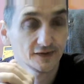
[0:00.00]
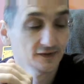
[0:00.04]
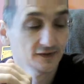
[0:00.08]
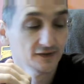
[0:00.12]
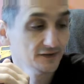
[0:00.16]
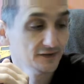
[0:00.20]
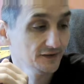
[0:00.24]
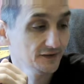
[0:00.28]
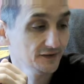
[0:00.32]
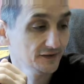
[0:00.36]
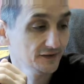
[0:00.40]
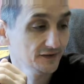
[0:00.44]

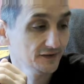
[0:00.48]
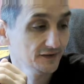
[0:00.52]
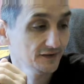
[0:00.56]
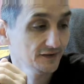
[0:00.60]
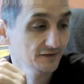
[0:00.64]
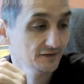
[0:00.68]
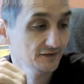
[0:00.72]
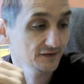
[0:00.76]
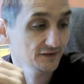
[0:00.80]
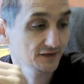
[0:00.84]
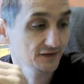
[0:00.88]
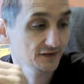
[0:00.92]
Uh,
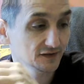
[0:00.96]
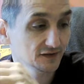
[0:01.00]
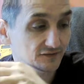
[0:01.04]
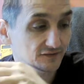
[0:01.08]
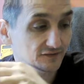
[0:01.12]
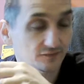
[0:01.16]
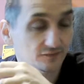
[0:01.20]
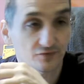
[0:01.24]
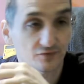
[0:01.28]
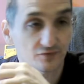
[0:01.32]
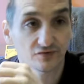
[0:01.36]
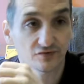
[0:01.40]
and then
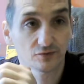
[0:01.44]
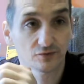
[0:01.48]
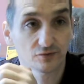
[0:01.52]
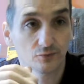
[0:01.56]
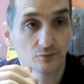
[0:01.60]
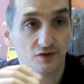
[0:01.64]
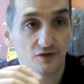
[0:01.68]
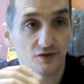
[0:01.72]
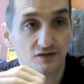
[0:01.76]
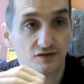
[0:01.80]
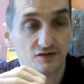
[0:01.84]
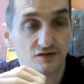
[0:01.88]
customers are
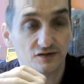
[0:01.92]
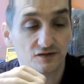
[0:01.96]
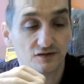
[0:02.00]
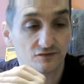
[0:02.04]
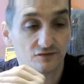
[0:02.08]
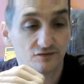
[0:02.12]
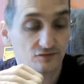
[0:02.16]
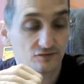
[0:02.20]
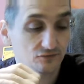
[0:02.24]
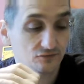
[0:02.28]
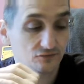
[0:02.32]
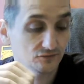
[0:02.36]
waiting.
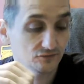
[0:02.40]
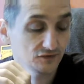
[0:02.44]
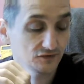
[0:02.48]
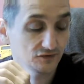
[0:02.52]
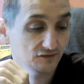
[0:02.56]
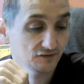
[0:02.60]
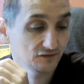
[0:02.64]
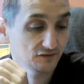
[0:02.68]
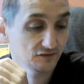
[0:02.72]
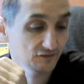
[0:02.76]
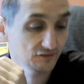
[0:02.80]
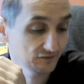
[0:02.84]
So th
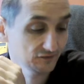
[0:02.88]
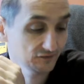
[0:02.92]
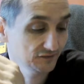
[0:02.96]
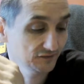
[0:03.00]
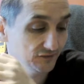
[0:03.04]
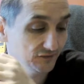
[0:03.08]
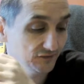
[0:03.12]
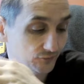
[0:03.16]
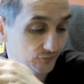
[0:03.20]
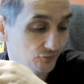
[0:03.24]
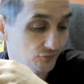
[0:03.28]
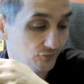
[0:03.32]
this
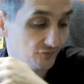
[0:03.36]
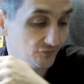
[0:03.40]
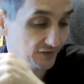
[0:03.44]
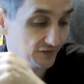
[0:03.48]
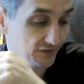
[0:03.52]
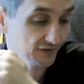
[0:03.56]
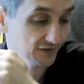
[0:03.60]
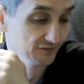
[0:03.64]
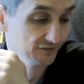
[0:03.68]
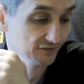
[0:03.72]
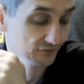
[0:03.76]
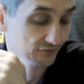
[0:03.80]
this was
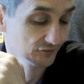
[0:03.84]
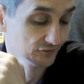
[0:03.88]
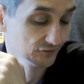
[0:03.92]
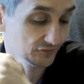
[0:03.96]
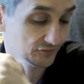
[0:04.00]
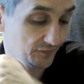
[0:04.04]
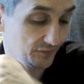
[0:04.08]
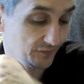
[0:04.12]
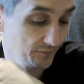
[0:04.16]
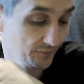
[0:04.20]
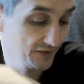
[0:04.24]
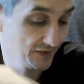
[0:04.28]
like sort of
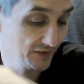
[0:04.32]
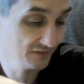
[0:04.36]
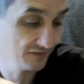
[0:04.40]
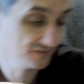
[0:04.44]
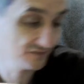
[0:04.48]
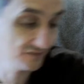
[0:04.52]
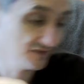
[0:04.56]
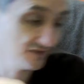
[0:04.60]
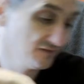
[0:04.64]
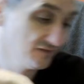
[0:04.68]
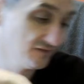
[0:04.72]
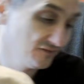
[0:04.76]
a
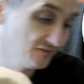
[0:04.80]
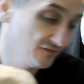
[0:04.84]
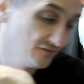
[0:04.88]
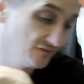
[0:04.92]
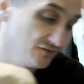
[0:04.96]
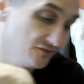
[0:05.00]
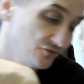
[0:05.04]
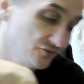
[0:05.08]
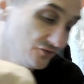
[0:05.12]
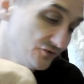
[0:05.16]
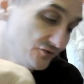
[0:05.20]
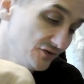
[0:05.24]
must. And
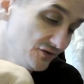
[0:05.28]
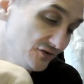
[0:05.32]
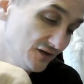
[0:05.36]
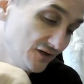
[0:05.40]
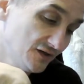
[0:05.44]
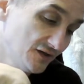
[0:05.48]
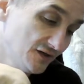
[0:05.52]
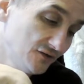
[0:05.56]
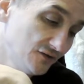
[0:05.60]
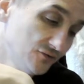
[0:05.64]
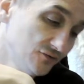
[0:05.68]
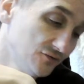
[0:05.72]
soldering
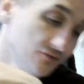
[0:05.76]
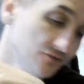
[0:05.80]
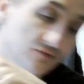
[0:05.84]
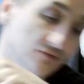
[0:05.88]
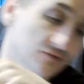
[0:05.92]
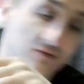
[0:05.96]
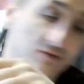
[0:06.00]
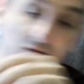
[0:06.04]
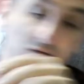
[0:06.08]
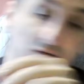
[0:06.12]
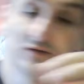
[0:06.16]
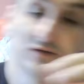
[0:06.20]
iron
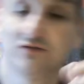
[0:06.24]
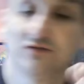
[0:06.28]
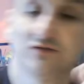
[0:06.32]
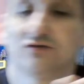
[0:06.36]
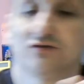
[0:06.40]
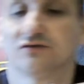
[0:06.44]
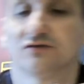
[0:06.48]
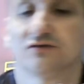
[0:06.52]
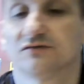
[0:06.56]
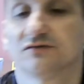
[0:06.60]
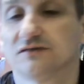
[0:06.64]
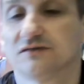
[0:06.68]
is
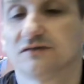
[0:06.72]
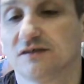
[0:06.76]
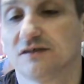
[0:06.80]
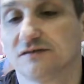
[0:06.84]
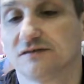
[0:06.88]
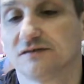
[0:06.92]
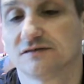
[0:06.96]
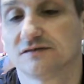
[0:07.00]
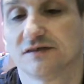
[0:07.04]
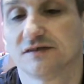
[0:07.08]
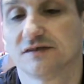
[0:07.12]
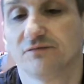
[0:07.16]
just
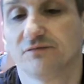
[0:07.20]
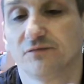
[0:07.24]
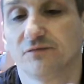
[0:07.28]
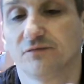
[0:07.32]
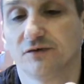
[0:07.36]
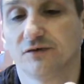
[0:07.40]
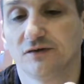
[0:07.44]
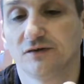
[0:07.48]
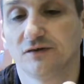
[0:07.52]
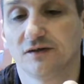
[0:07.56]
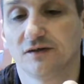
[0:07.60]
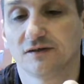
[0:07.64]
that's
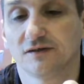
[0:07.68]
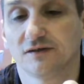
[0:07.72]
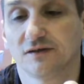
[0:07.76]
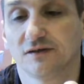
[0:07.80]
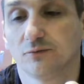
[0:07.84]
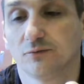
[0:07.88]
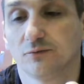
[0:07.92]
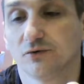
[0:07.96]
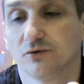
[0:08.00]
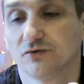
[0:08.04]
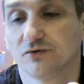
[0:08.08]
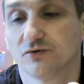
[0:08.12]
something that I
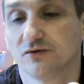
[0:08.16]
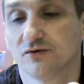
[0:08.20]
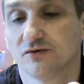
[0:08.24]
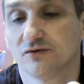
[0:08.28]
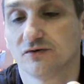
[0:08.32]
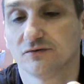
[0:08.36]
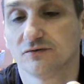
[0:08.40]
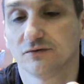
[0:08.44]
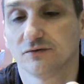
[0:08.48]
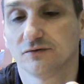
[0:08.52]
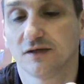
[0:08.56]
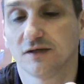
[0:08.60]
wanted
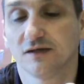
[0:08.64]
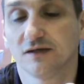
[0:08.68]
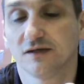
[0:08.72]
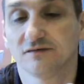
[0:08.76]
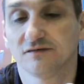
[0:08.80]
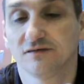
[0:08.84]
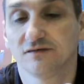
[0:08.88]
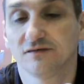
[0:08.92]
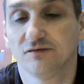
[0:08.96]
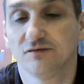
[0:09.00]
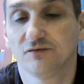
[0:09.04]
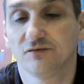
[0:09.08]
to
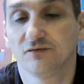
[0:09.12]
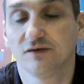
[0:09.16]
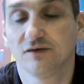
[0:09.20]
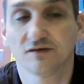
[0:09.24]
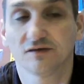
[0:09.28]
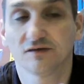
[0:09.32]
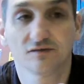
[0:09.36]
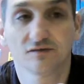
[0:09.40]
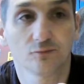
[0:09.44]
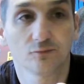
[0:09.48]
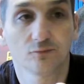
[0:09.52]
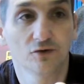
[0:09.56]
test if
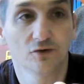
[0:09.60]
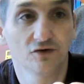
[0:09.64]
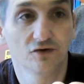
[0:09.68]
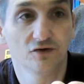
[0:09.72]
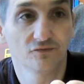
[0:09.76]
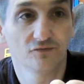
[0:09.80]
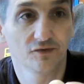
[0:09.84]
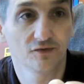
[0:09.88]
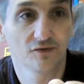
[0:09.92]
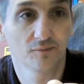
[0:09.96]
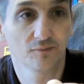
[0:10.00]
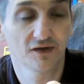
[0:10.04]
that's worth
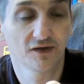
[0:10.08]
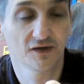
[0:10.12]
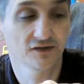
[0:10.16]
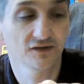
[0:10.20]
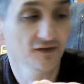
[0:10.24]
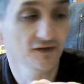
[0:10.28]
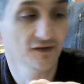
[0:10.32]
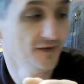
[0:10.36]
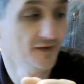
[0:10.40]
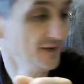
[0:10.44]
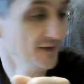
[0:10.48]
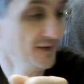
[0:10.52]
the money.
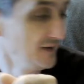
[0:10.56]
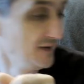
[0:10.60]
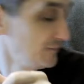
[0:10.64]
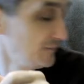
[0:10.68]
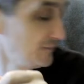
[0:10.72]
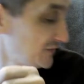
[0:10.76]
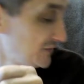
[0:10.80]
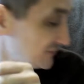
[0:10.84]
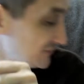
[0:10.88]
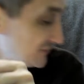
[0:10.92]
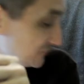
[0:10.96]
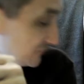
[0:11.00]

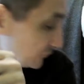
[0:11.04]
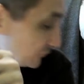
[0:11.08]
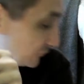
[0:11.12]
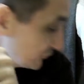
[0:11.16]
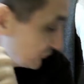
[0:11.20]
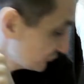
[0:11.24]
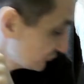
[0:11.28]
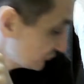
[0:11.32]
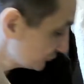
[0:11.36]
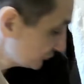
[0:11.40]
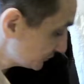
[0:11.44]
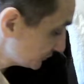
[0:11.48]
Plus it was
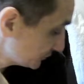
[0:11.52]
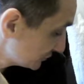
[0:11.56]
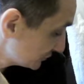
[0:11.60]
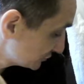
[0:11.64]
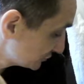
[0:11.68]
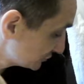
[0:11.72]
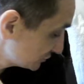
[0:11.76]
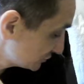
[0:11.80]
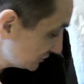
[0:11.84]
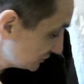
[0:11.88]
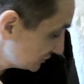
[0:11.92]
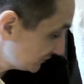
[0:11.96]
super
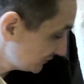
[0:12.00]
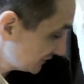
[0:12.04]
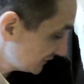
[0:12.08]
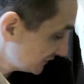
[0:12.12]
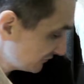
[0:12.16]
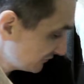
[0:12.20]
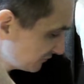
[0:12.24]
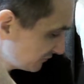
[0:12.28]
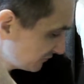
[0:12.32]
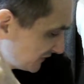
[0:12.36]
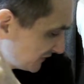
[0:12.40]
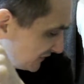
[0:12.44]
cheap. I
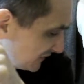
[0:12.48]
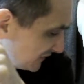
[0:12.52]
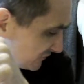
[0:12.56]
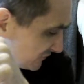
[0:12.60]
paid for